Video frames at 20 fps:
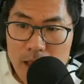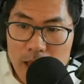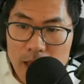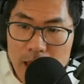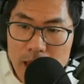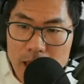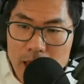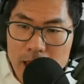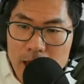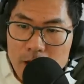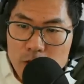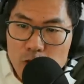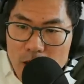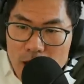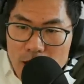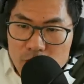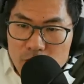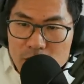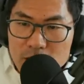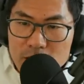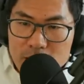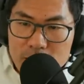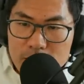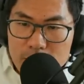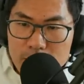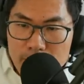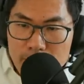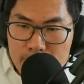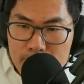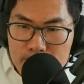And you have this
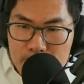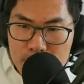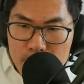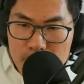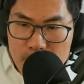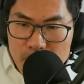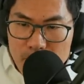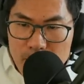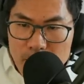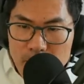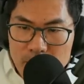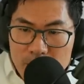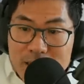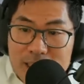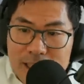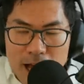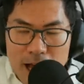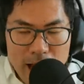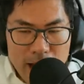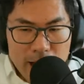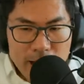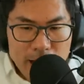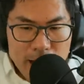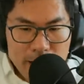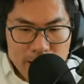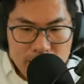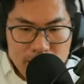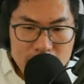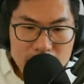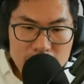this
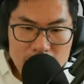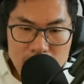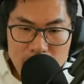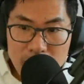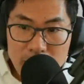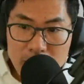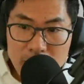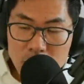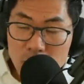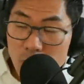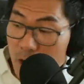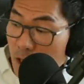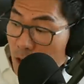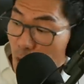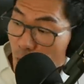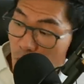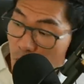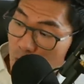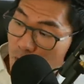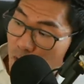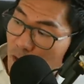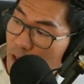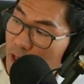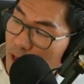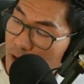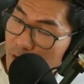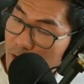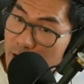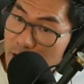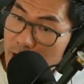highlight in your wonderful
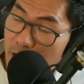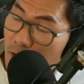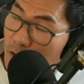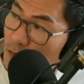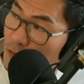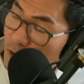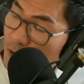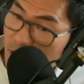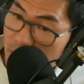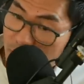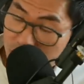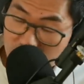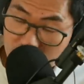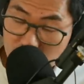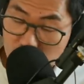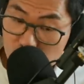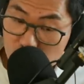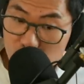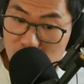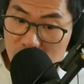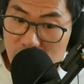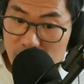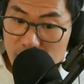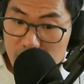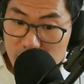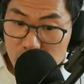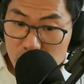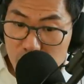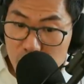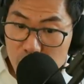letter that I should give a
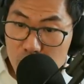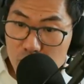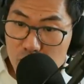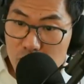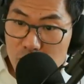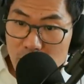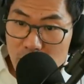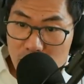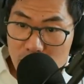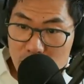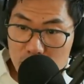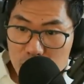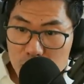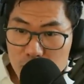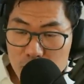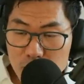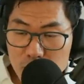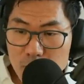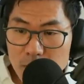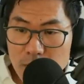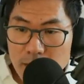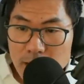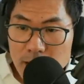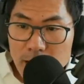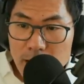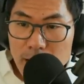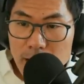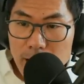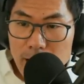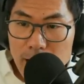huge shout out to,
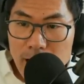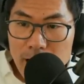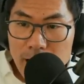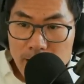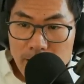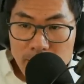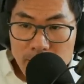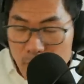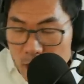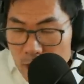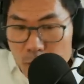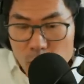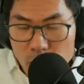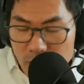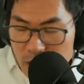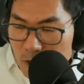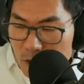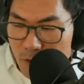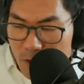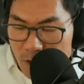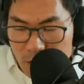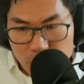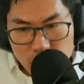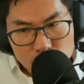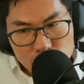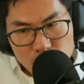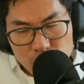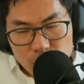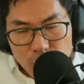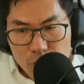and everyone can find it
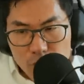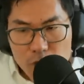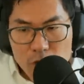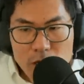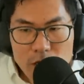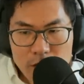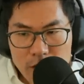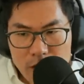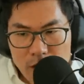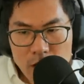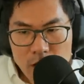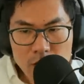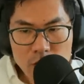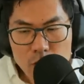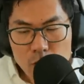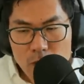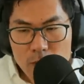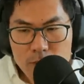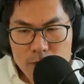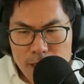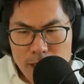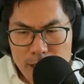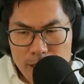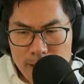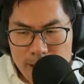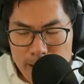for free on your website.